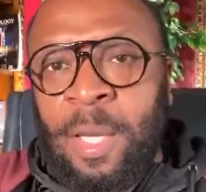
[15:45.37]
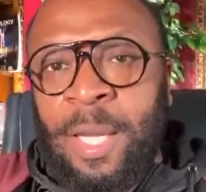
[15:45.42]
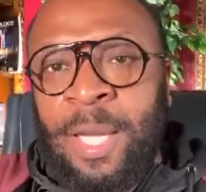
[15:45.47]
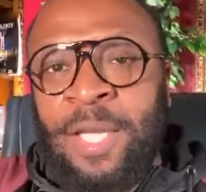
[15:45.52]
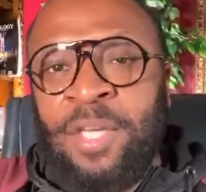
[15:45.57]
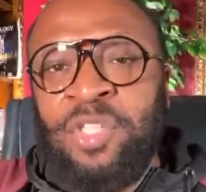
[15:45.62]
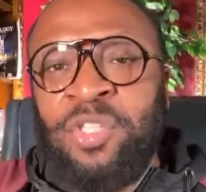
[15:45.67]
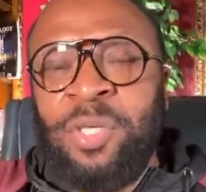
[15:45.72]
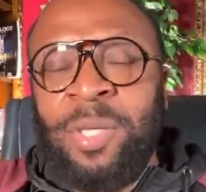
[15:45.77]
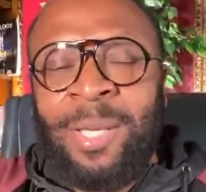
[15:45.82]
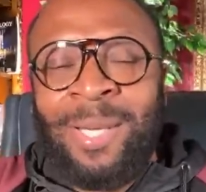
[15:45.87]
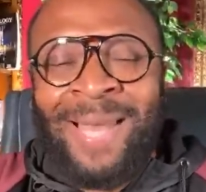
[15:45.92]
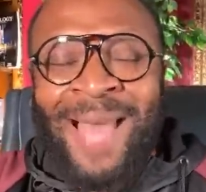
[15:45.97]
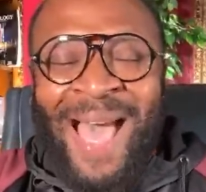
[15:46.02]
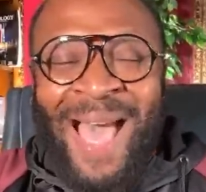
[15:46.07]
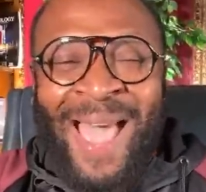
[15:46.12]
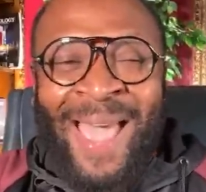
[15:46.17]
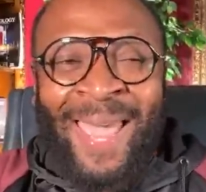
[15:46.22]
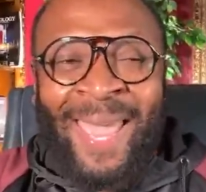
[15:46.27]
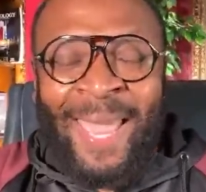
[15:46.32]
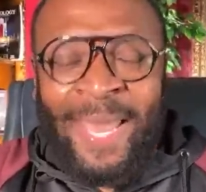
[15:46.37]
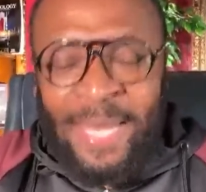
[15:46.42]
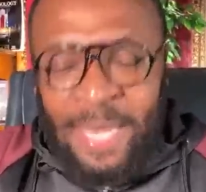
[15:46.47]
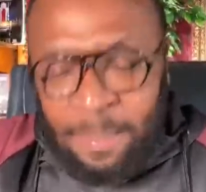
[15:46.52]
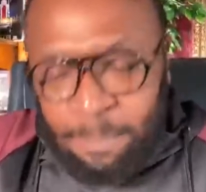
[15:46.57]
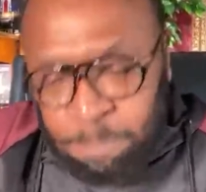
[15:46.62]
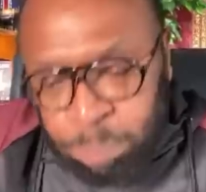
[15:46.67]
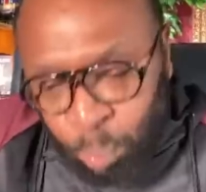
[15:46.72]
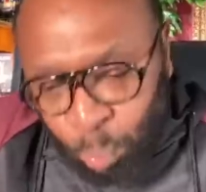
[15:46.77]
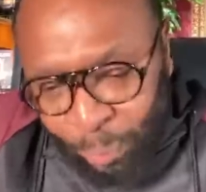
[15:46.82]
into a lie, and
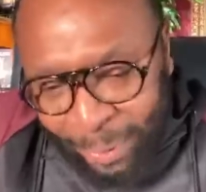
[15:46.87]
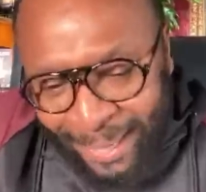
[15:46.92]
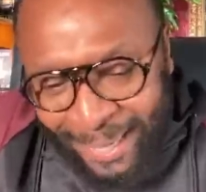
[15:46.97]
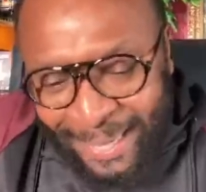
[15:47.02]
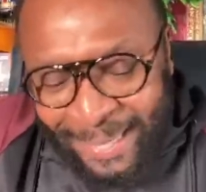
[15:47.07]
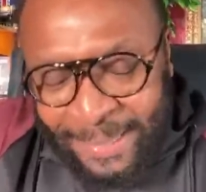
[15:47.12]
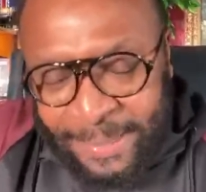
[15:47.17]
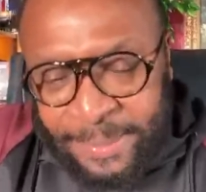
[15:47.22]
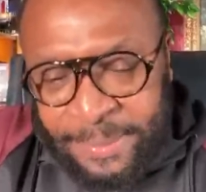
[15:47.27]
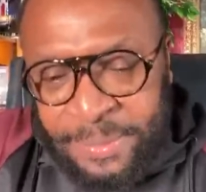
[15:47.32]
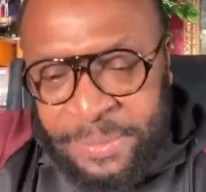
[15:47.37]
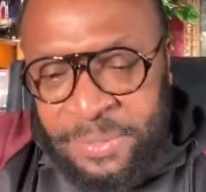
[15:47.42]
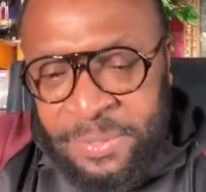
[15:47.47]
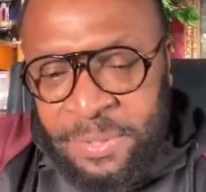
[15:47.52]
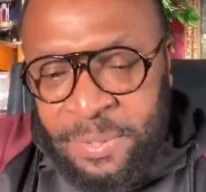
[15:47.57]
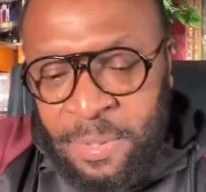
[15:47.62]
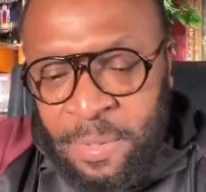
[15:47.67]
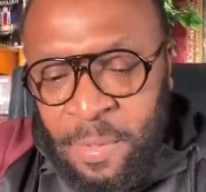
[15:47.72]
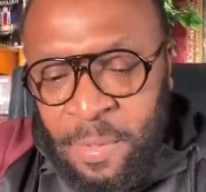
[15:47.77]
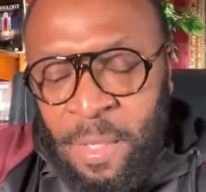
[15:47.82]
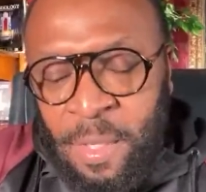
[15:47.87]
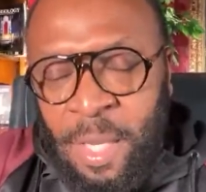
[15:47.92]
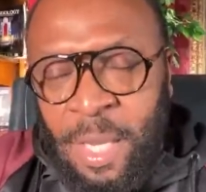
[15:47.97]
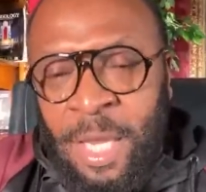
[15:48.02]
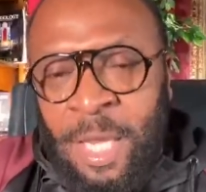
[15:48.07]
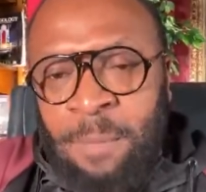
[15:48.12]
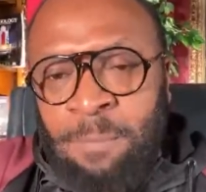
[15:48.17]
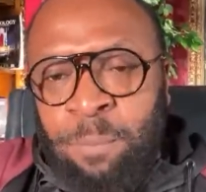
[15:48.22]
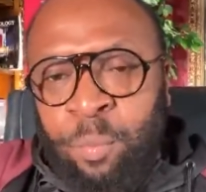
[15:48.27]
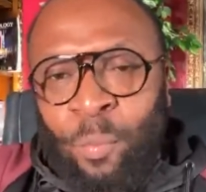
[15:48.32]
it brings
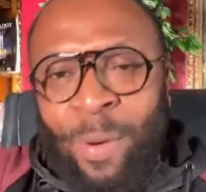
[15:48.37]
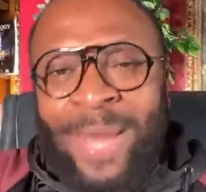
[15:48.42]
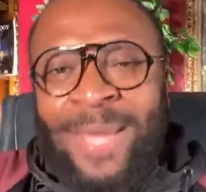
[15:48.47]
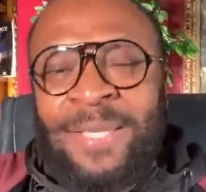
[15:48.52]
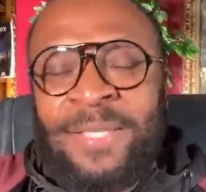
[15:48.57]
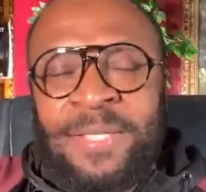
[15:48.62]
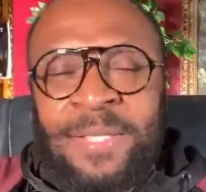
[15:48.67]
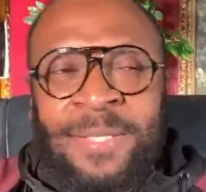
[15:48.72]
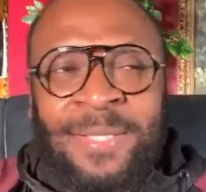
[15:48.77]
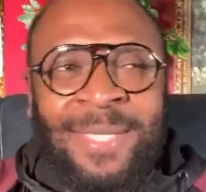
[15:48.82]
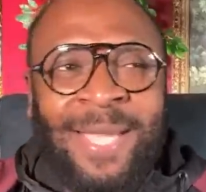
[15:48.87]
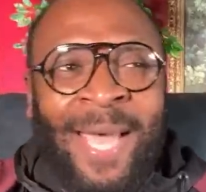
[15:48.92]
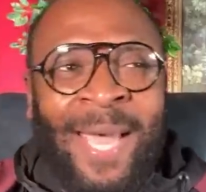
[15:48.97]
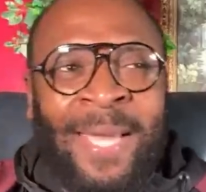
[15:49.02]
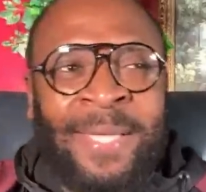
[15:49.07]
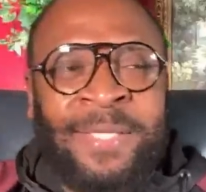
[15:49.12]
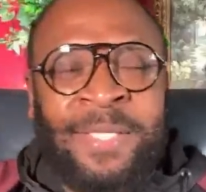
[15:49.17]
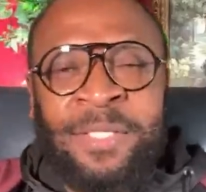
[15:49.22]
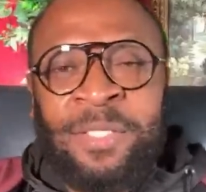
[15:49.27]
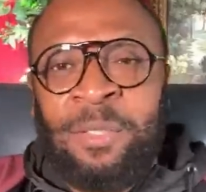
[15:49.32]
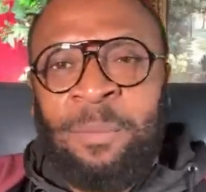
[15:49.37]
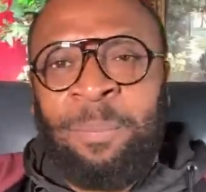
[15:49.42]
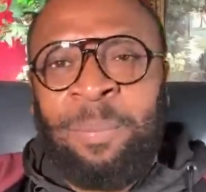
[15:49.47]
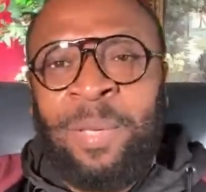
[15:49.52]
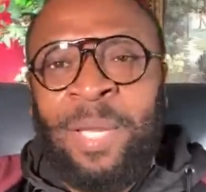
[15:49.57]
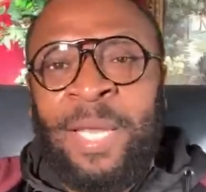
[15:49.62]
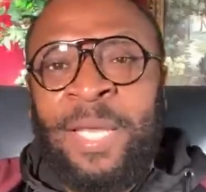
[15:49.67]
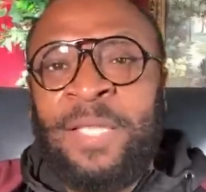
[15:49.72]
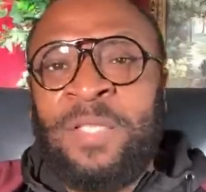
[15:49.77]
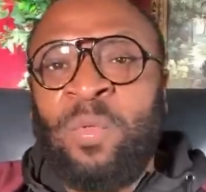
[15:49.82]
it brings society to a
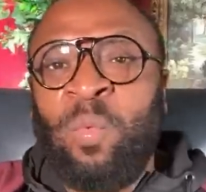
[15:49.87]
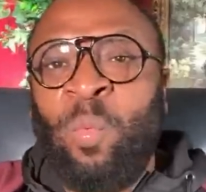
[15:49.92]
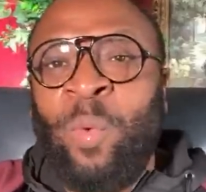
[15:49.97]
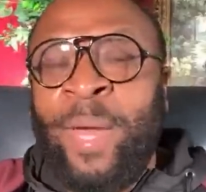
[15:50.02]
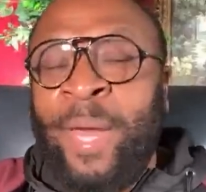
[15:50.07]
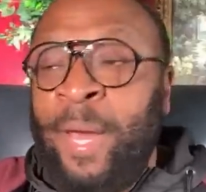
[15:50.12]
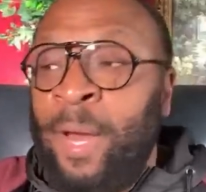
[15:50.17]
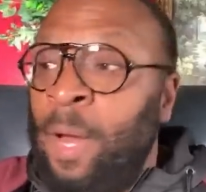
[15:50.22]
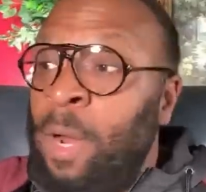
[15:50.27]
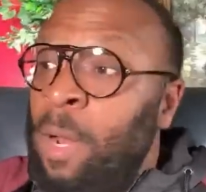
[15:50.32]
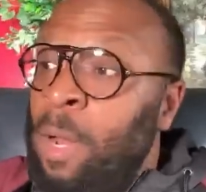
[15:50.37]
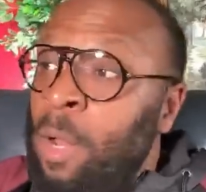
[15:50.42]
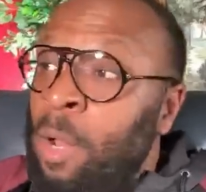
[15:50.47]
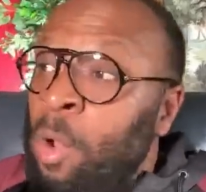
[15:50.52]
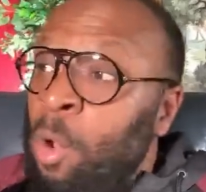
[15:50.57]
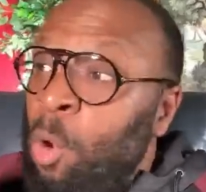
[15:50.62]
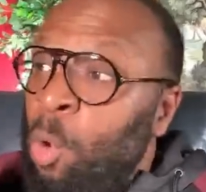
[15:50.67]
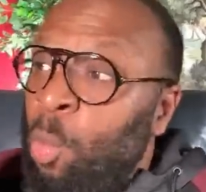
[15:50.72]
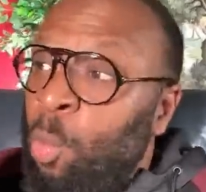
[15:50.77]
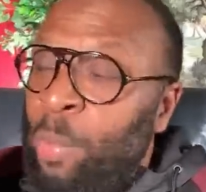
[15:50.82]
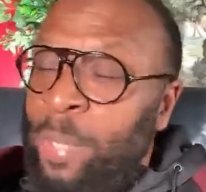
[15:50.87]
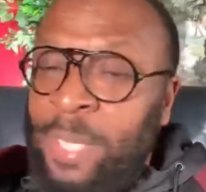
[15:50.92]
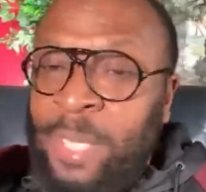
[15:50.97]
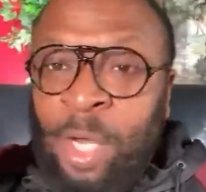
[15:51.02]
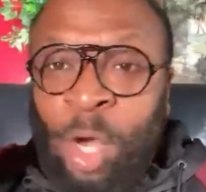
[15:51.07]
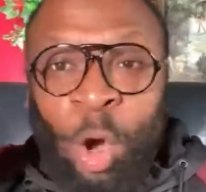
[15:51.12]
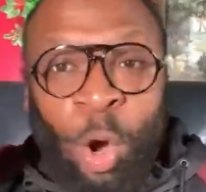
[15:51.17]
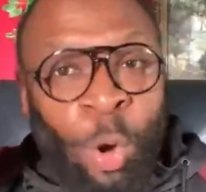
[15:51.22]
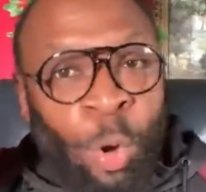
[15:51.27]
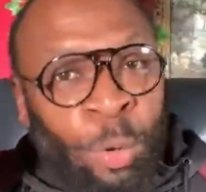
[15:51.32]
place where we
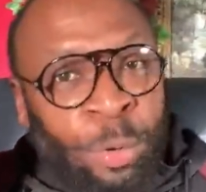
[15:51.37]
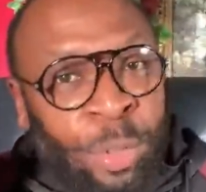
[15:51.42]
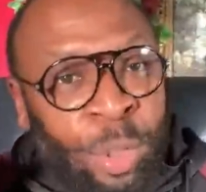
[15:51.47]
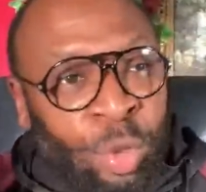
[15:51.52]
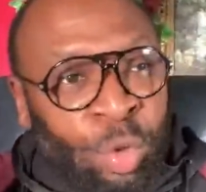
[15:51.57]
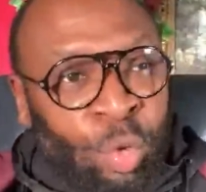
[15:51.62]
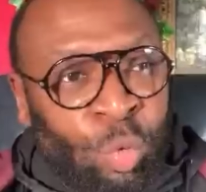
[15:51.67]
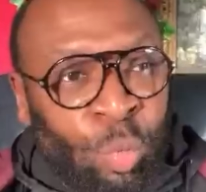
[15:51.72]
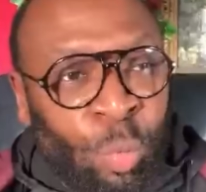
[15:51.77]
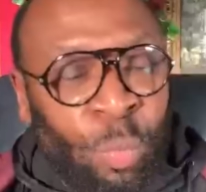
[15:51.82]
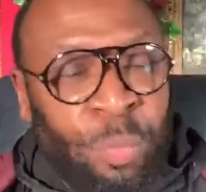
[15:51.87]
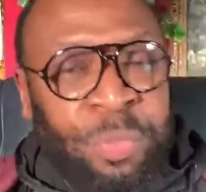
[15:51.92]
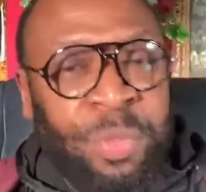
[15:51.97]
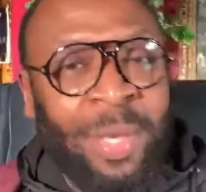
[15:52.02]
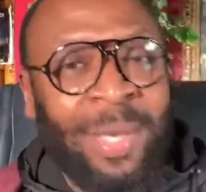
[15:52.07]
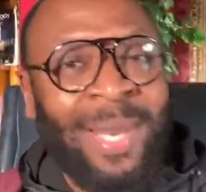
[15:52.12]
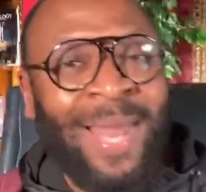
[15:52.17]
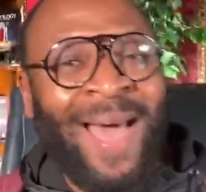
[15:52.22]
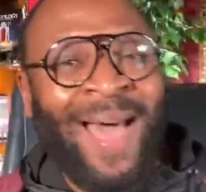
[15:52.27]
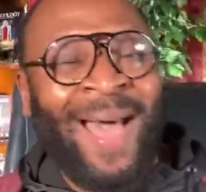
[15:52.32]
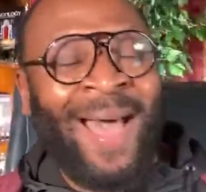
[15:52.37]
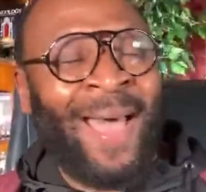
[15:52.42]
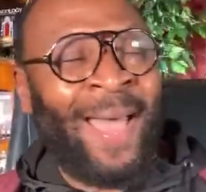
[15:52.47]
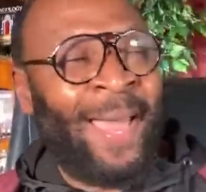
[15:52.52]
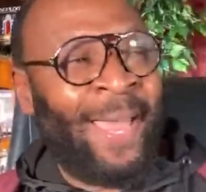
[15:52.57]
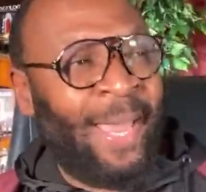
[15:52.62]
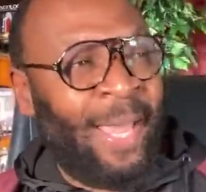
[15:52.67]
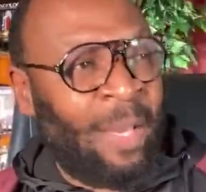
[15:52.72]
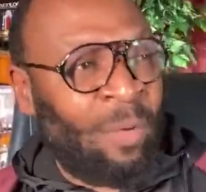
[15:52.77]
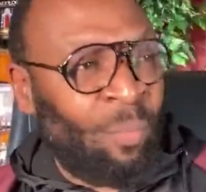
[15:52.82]
call the truth a
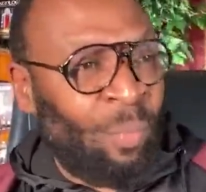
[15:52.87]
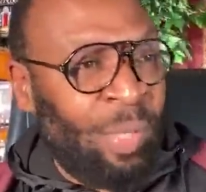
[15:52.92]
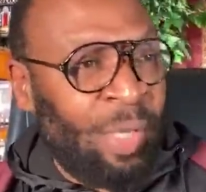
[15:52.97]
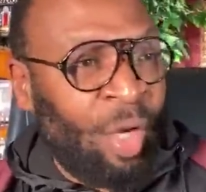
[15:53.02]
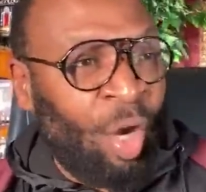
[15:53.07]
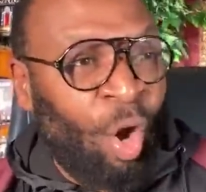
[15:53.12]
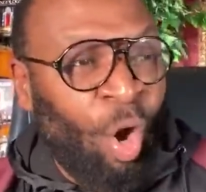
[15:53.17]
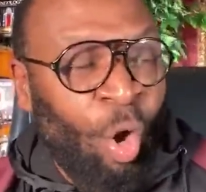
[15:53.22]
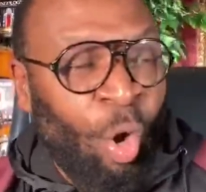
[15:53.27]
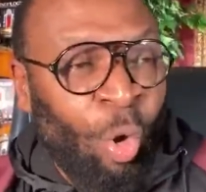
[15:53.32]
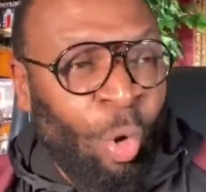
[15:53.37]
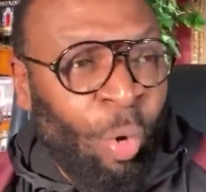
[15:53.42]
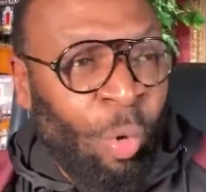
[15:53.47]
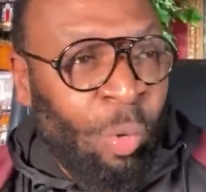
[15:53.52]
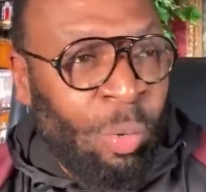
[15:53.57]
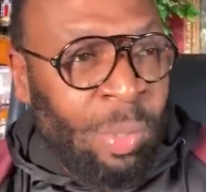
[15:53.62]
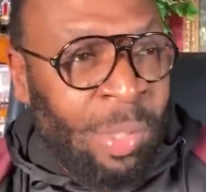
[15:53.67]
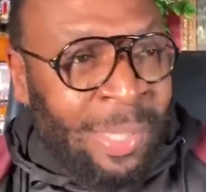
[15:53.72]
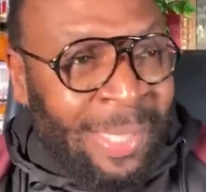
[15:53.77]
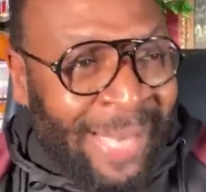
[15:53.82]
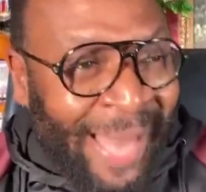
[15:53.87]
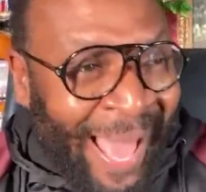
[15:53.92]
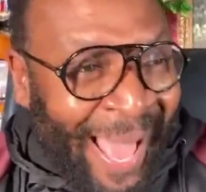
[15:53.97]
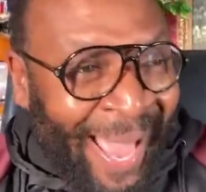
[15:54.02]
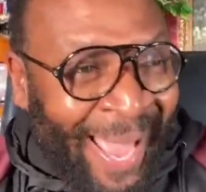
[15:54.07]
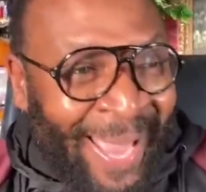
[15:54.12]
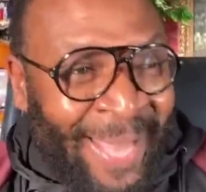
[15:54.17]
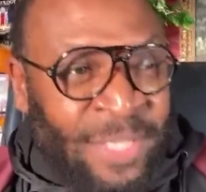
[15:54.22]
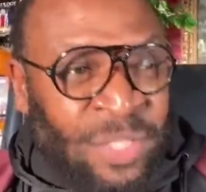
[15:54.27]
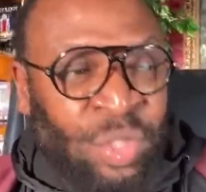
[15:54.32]
lie and we call
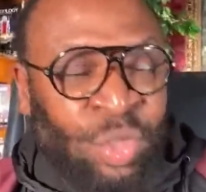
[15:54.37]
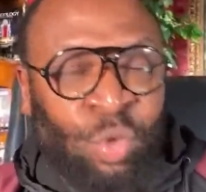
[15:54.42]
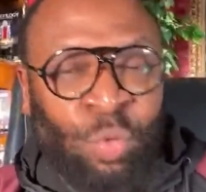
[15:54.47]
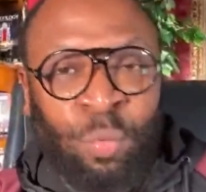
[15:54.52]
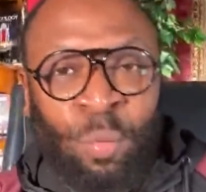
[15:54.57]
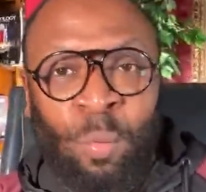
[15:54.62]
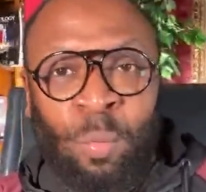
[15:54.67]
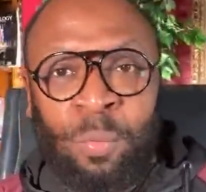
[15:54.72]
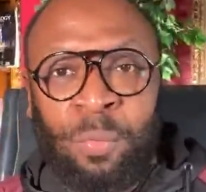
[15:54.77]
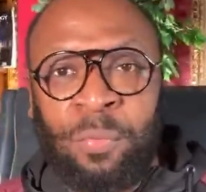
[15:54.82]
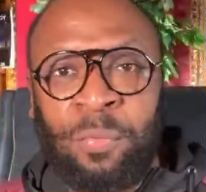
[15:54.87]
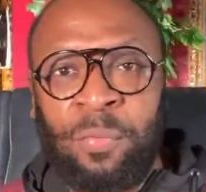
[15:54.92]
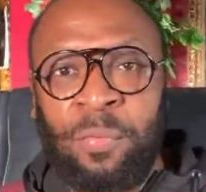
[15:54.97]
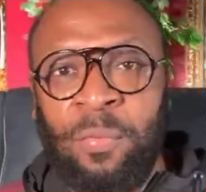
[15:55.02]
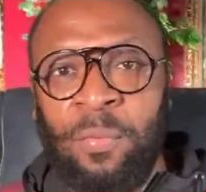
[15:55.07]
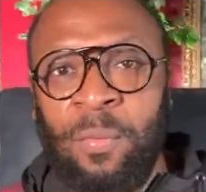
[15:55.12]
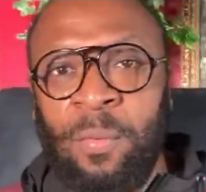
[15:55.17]
lies truth.